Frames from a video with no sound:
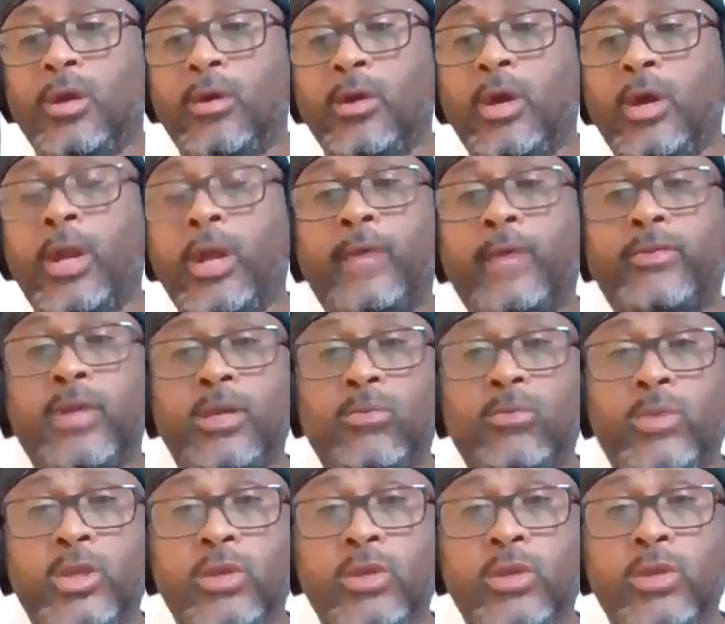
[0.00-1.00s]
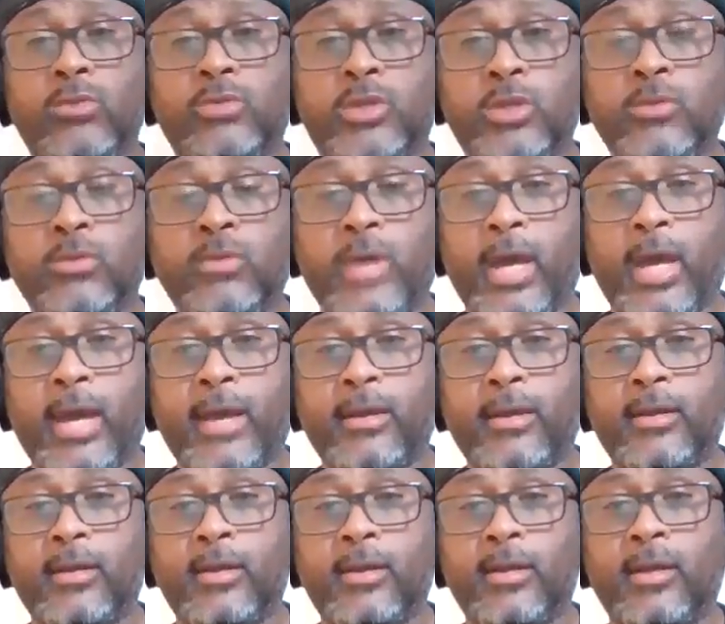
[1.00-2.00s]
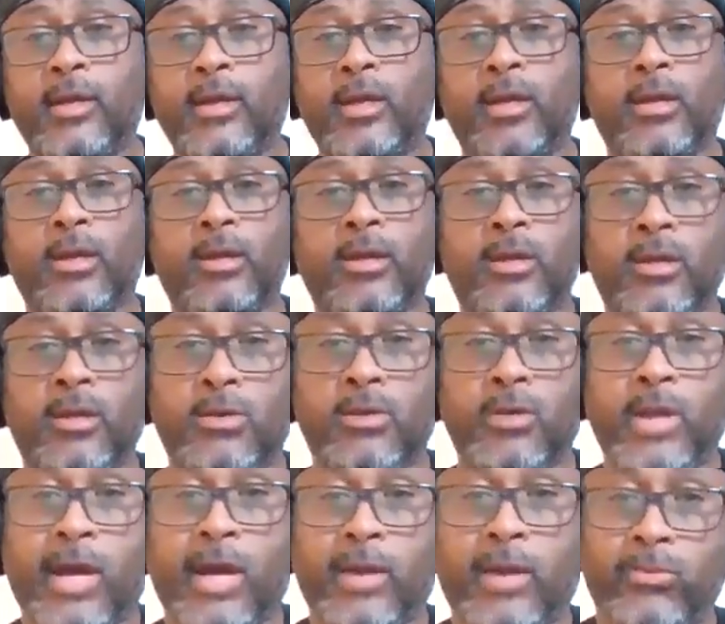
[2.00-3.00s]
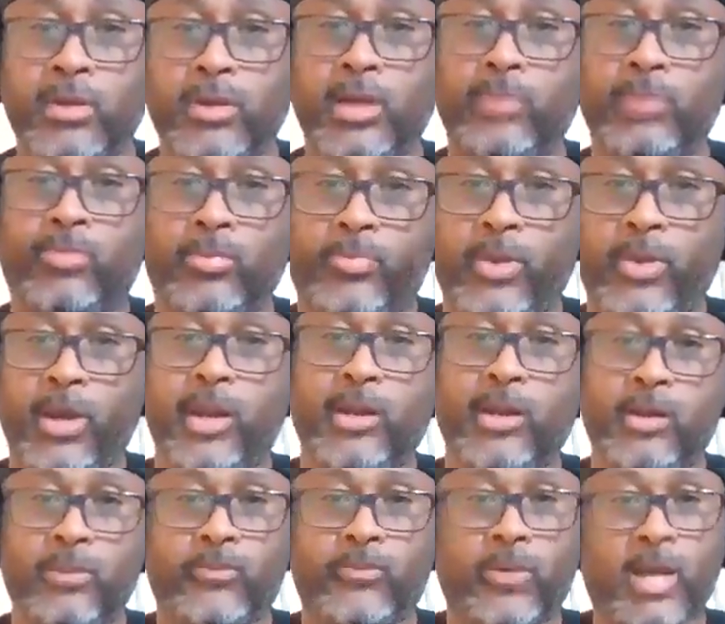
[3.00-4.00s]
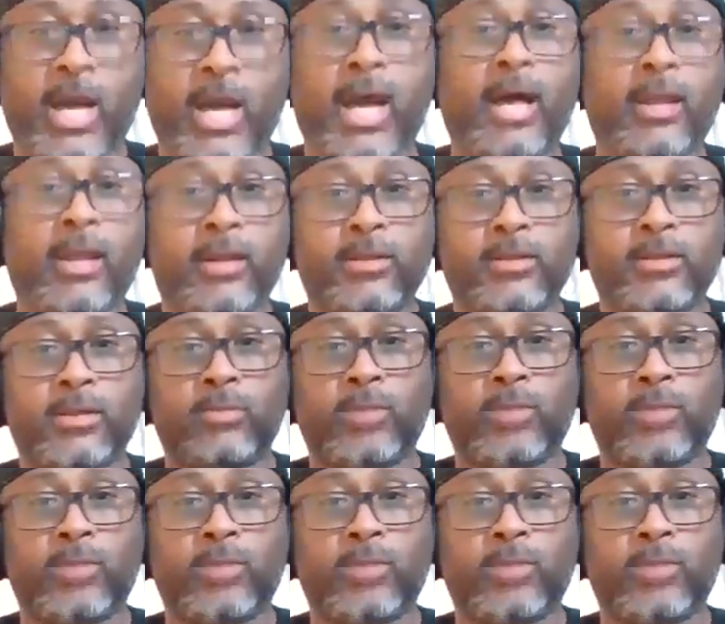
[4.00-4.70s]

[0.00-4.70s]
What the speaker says: And I think when you do that, you're not really preparing them for college,